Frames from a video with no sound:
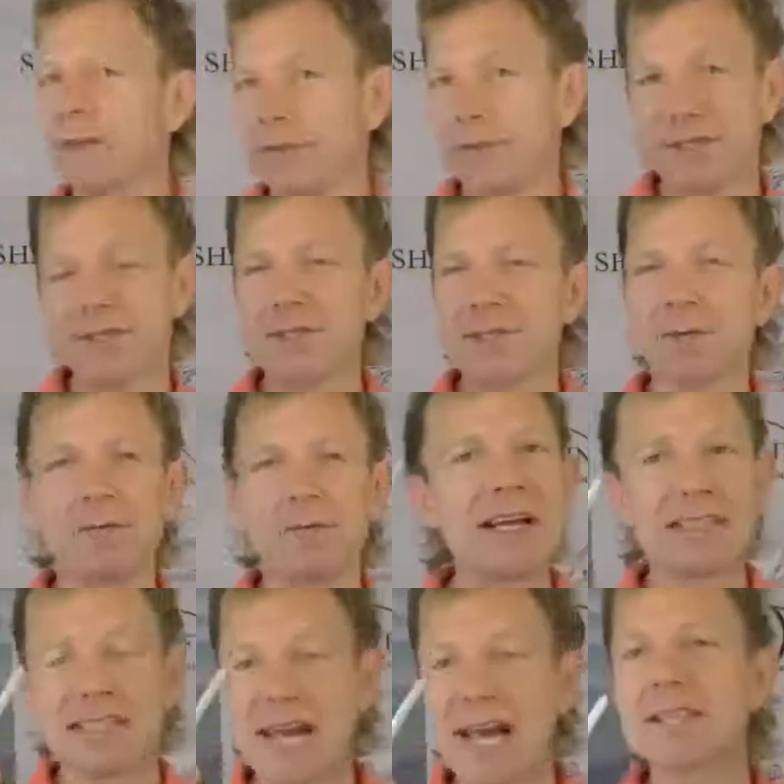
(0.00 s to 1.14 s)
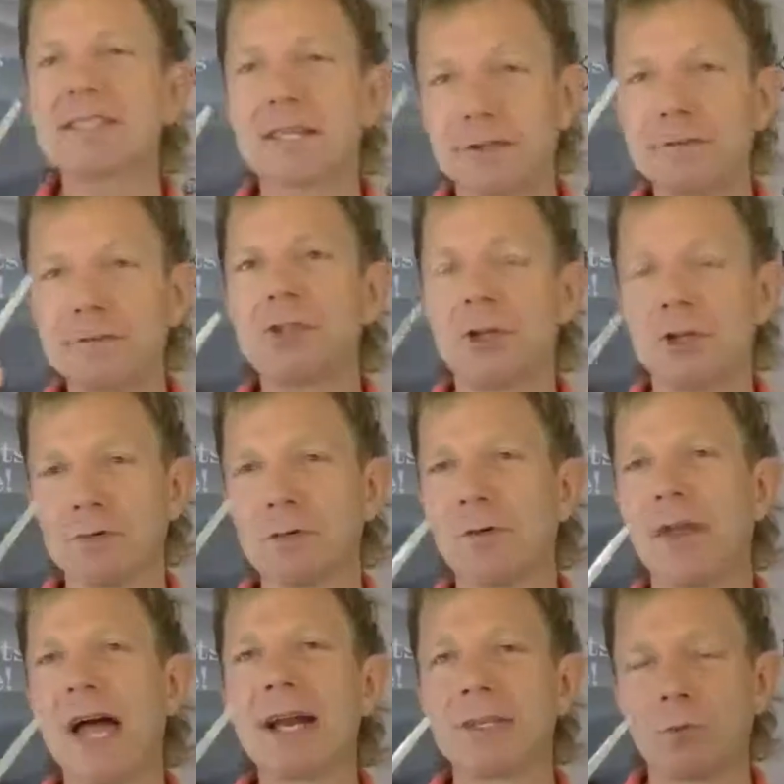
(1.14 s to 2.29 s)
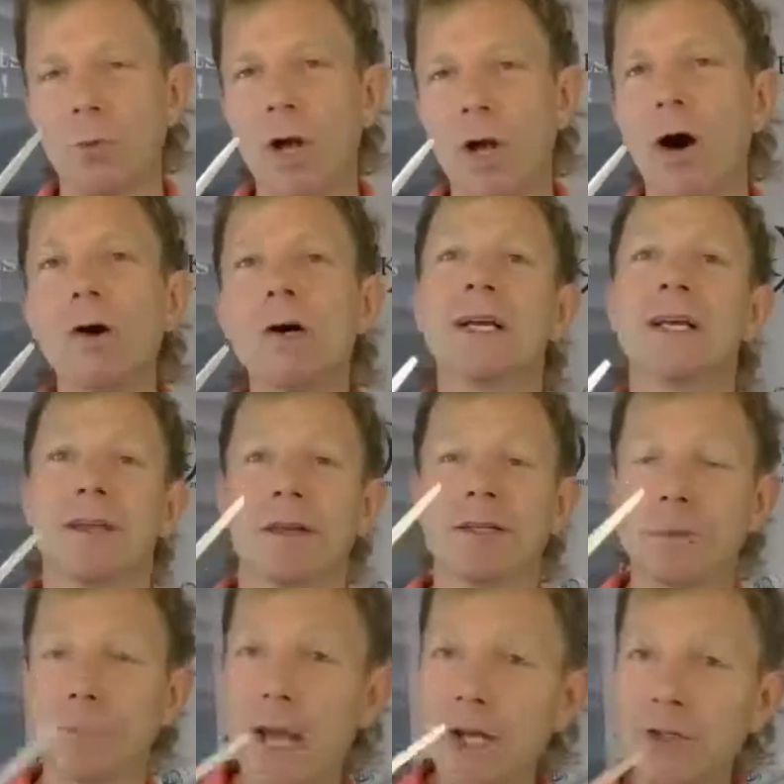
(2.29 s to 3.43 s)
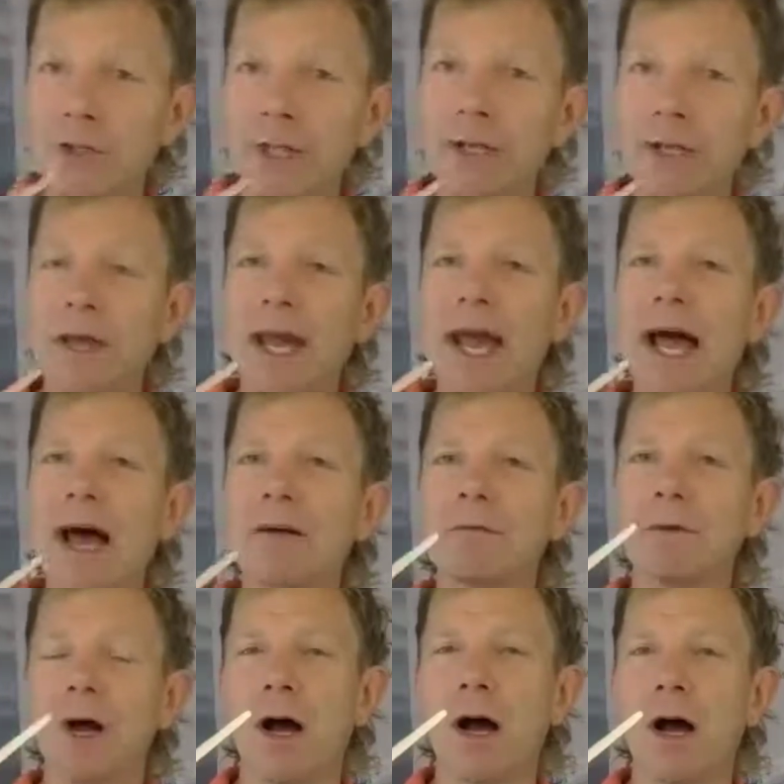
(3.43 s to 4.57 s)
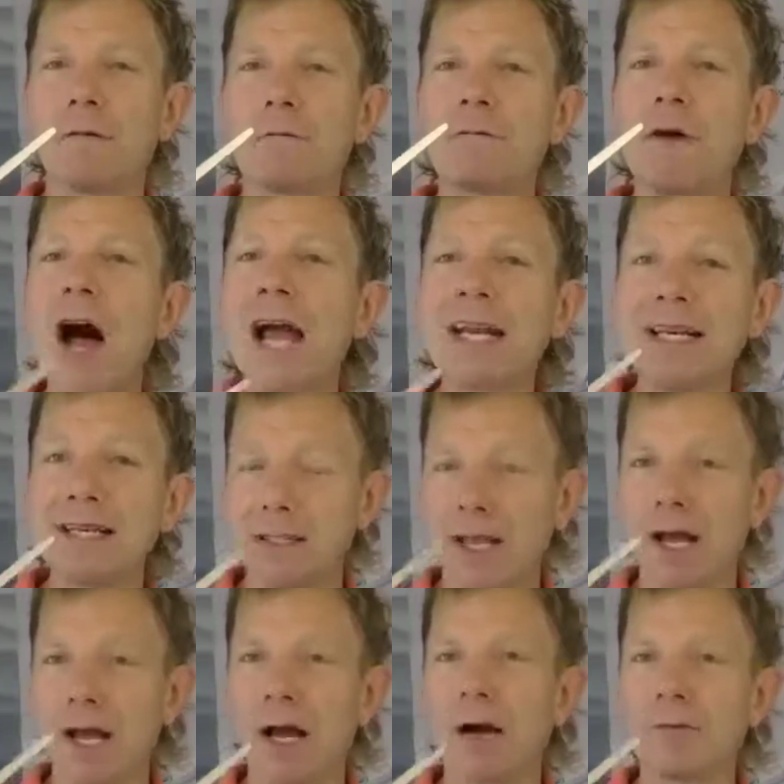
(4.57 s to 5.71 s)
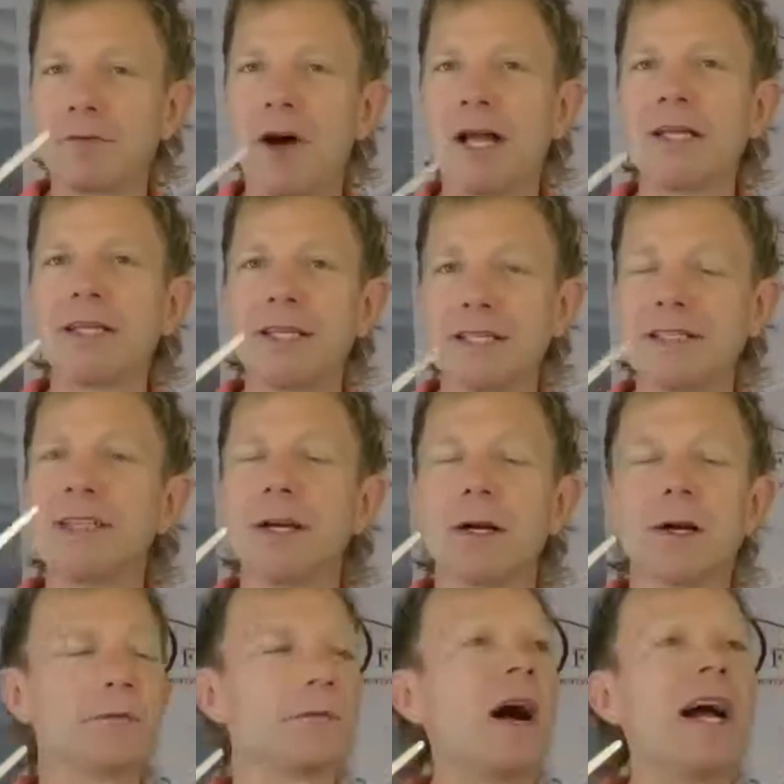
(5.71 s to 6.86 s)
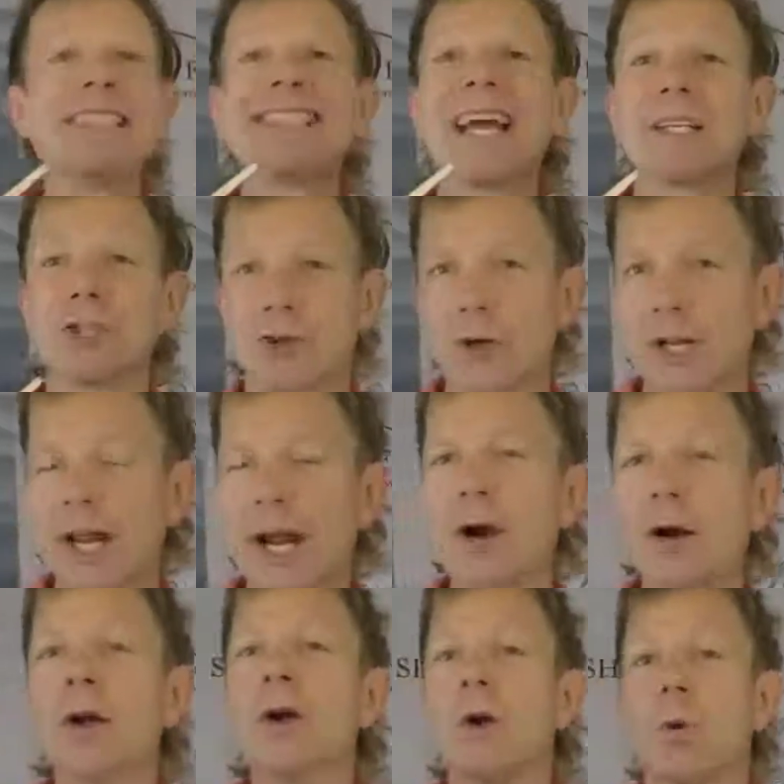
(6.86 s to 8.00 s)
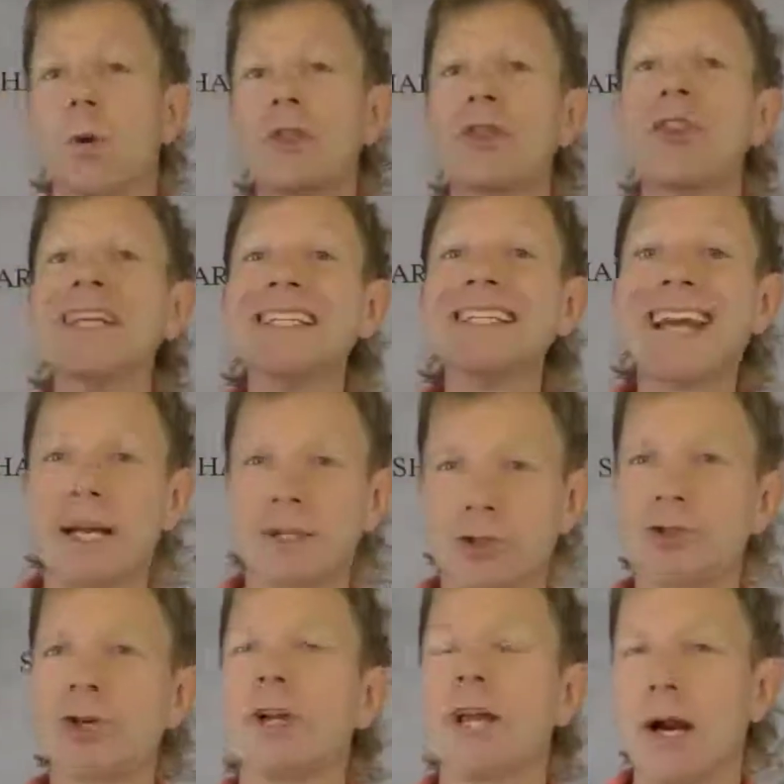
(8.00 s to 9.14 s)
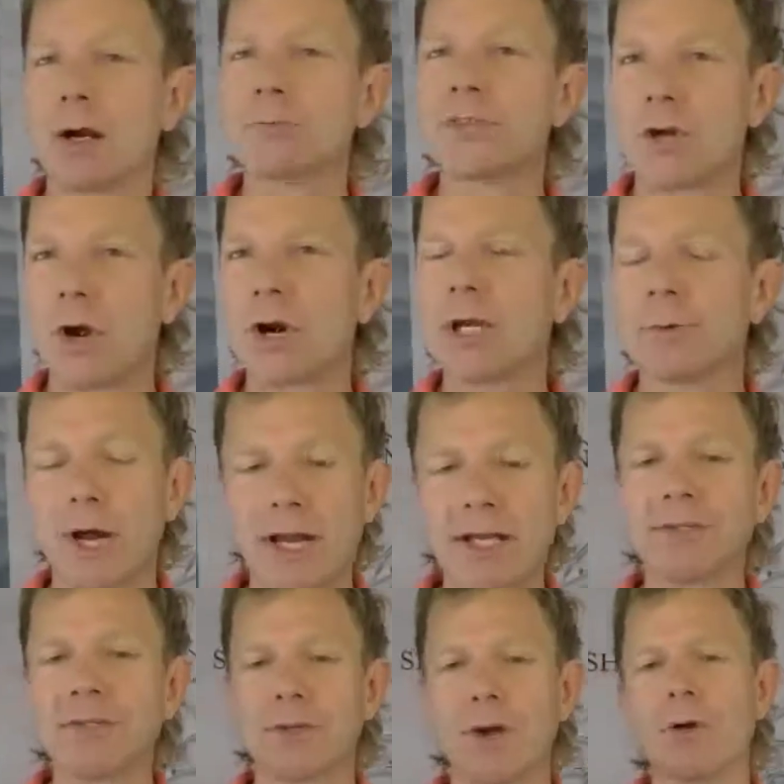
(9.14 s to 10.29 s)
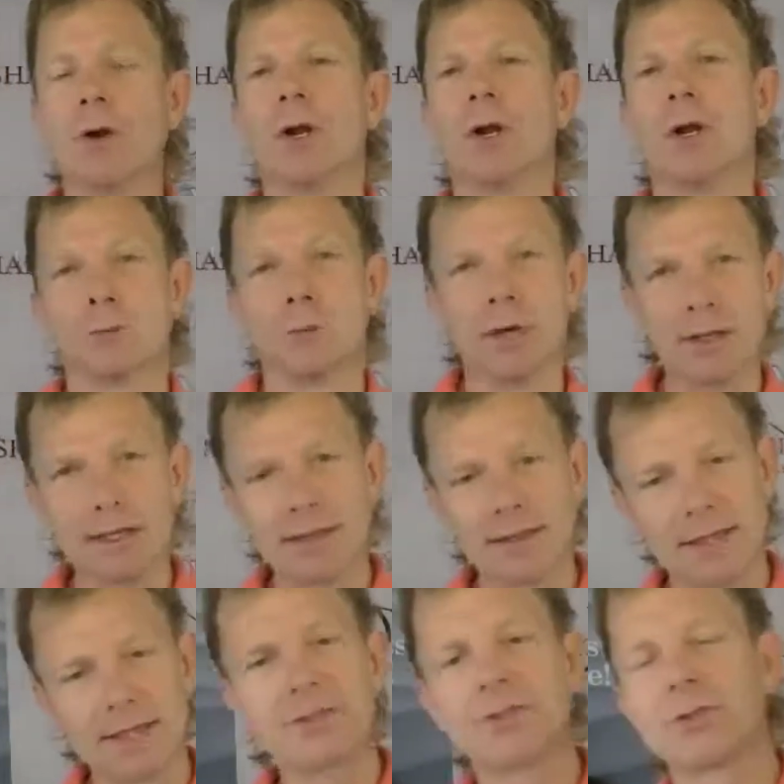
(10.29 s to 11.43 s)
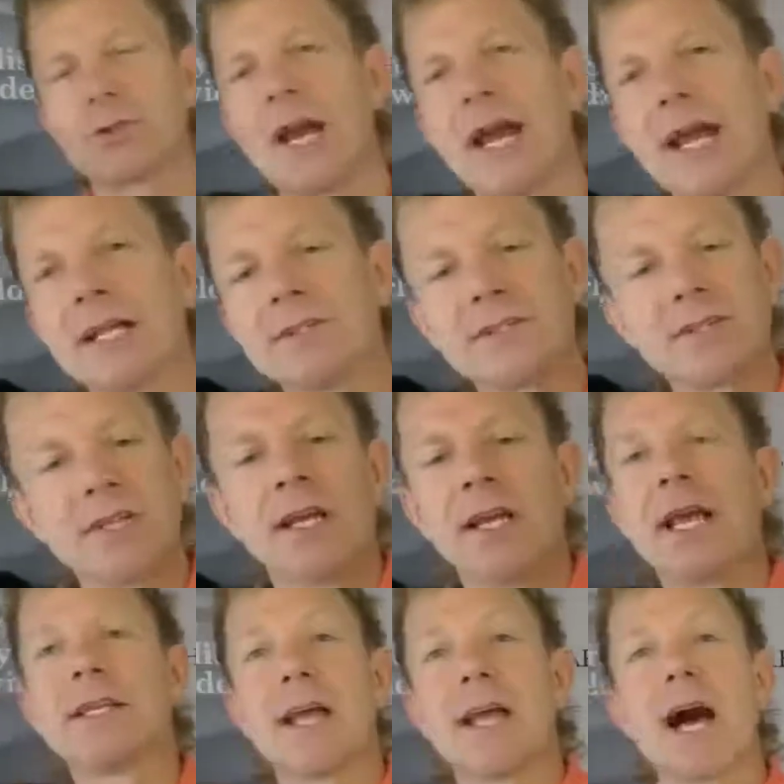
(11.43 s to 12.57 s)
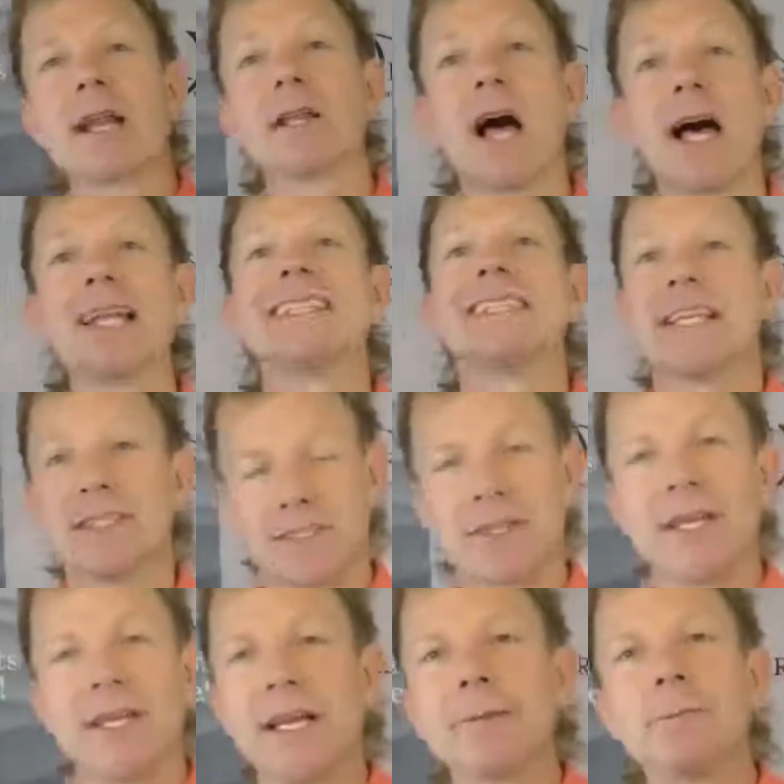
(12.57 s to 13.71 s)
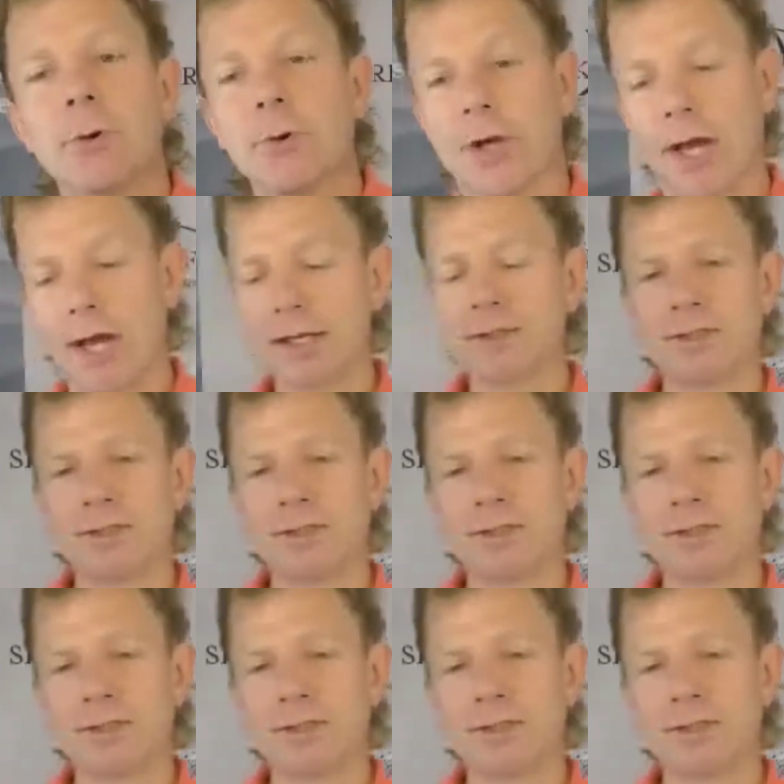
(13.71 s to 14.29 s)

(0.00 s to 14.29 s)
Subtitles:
This is a fantastic shear for that as well, especially if they have fine density or fine textured hair or thin textured hair. I'm sorry, right? So really thin strands and not a lot of density. Okay.